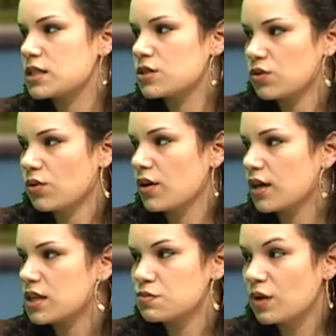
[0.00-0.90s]
stored
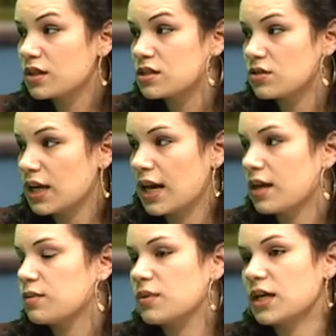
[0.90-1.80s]
as well as you
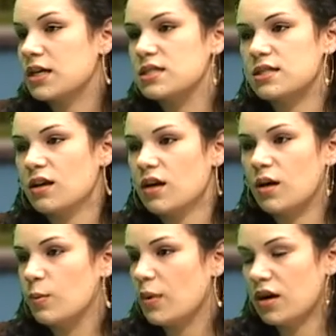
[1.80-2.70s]
can, because
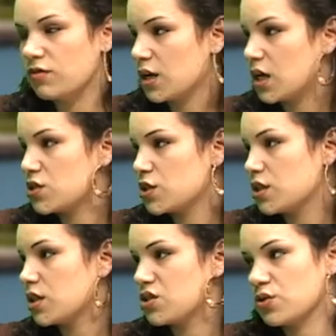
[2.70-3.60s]
a
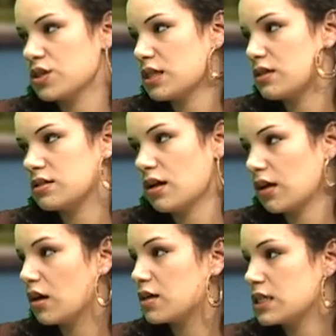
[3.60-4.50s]
modification and a short sale is not a
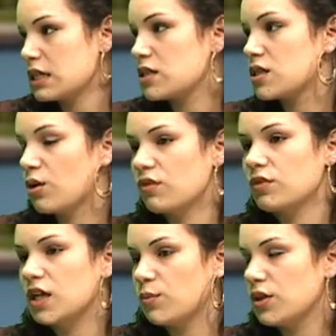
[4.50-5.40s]
guarantee. So if keeping